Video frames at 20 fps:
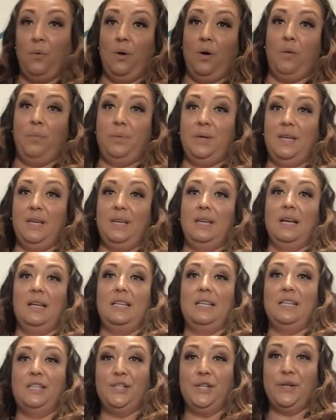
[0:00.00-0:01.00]
will be
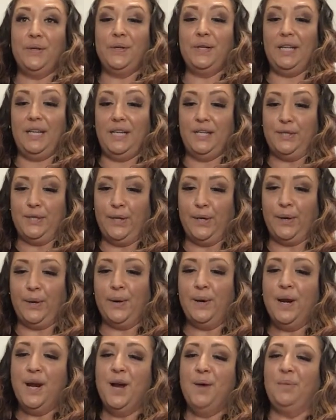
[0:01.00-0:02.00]
easier and easier,